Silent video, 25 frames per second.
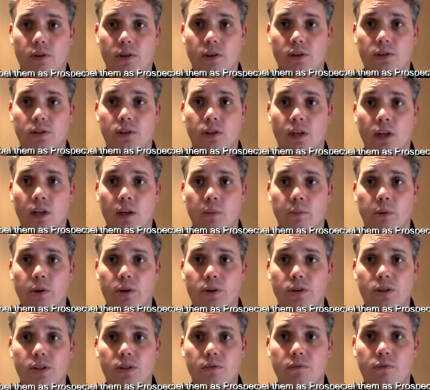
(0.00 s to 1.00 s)
list,
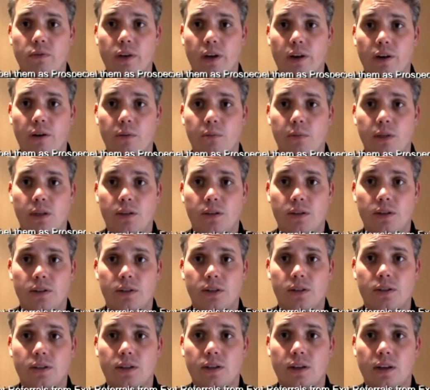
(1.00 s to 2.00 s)
because invariably your
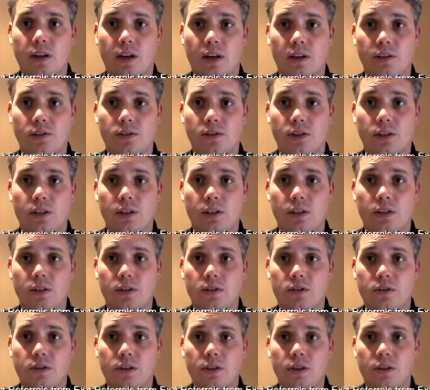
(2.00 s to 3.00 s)
existing clients are in the
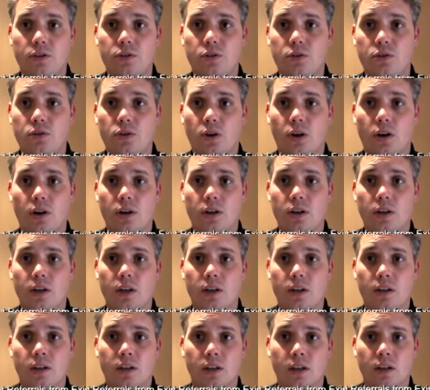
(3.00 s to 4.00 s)
industry that you're targeting.
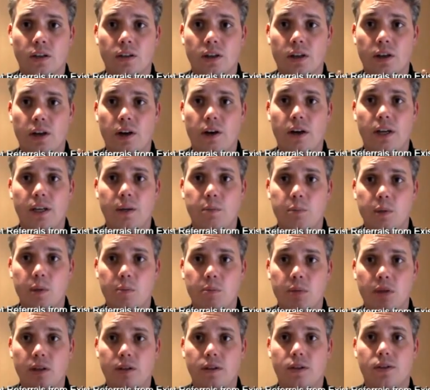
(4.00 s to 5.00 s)
They know other
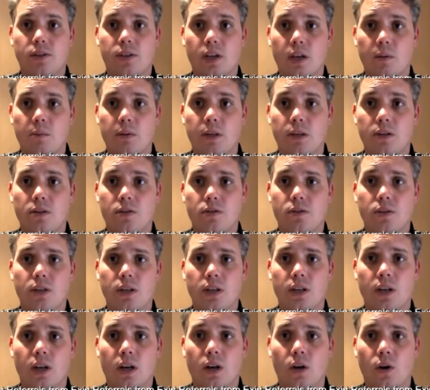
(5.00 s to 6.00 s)
people in the same
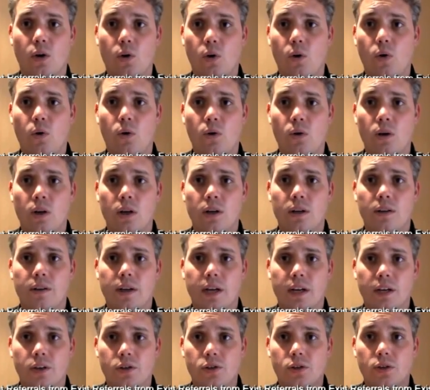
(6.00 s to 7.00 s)
industry, or they're
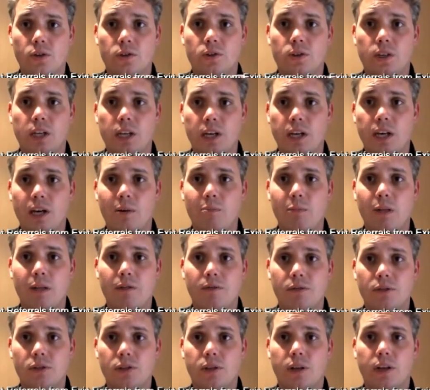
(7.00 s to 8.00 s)
in a certain income
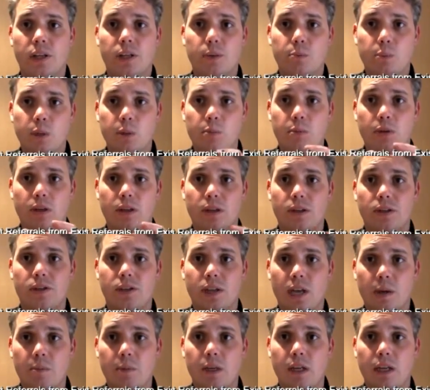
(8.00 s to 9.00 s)
level, know other people in the
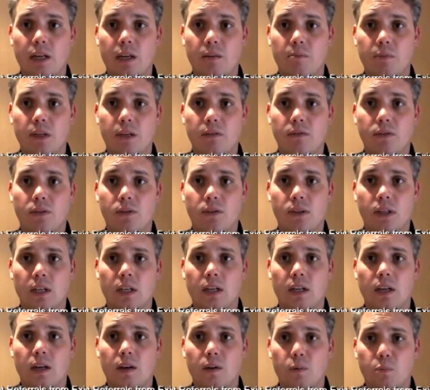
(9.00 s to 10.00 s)
same income level,
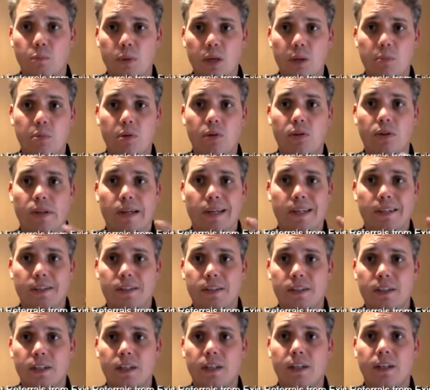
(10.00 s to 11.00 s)
or people that
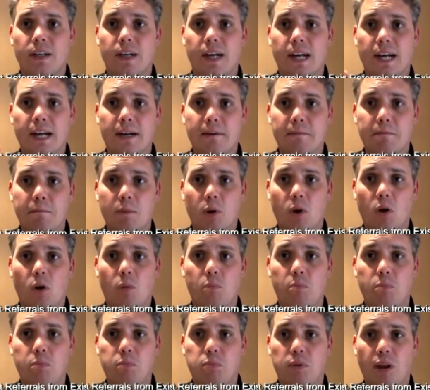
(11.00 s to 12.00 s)
are
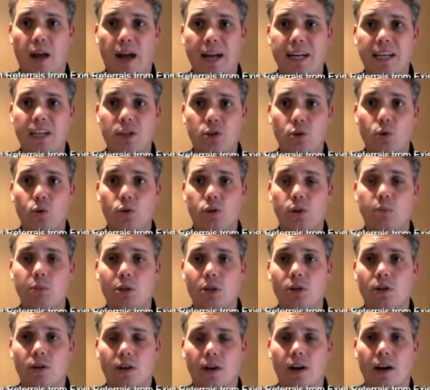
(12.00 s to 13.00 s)
likely to also be
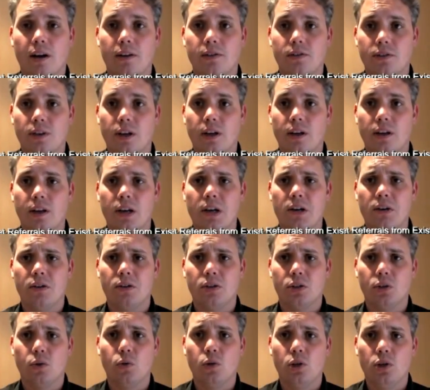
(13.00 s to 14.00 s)
your clients, they know.
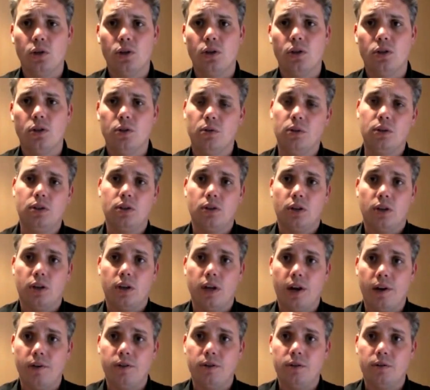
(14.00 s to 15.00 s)
So all you've got to do is you've got to
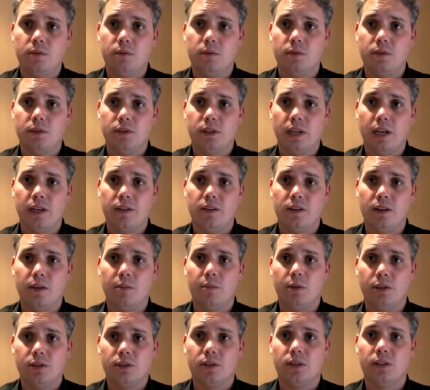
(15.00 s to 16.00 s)
go and say to them,
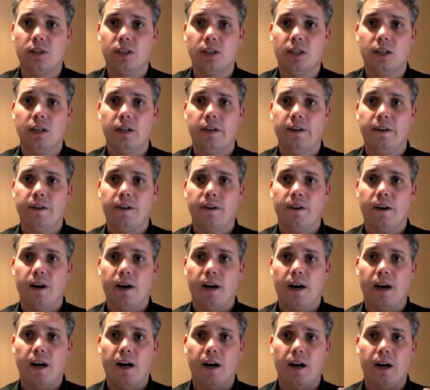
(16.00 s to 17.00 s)
"Listen,
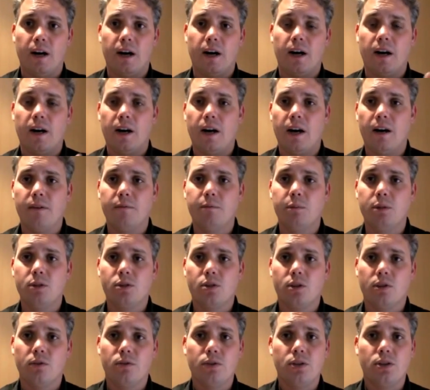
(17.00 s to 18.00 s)
I've been
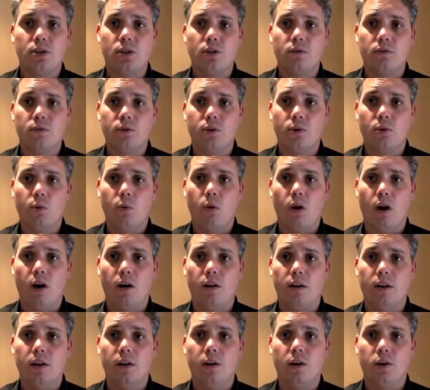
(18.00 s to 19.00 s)
servicing you for a
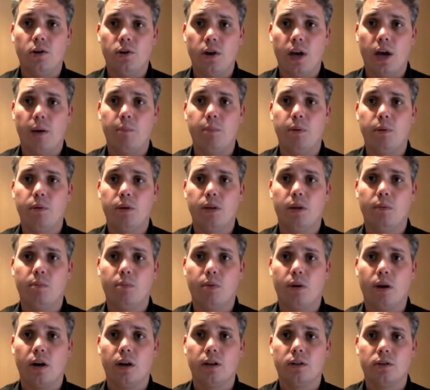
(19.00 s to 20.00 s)
while. Are you happy with the
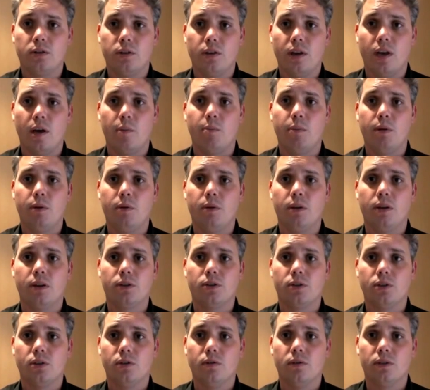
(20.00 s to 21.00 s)
product? Are you happy with our
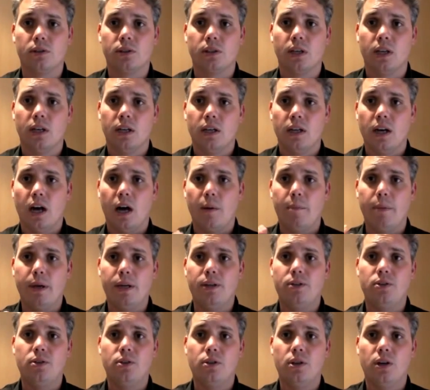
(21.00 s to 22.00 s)
service? I
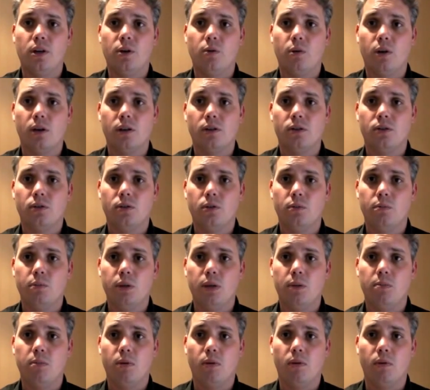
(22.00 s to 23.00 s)
bet you know 1 or 2
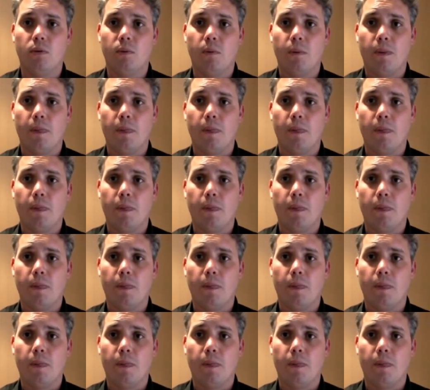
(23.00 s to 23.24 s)
people.